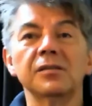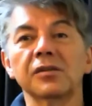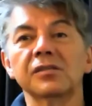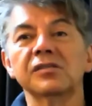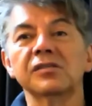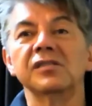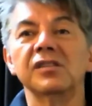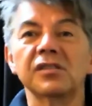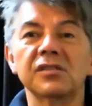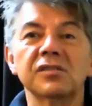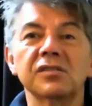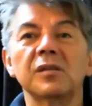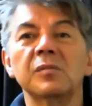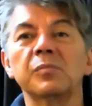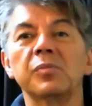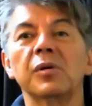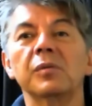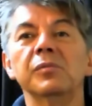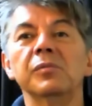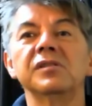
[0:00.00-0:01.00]
an organization
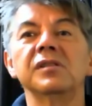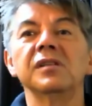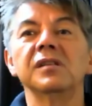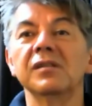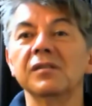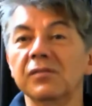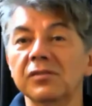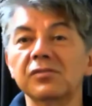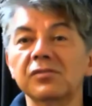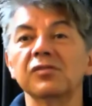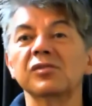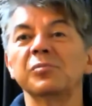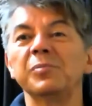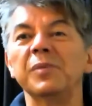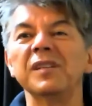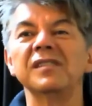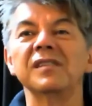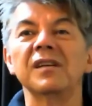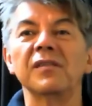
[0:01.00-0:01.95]
promoting also space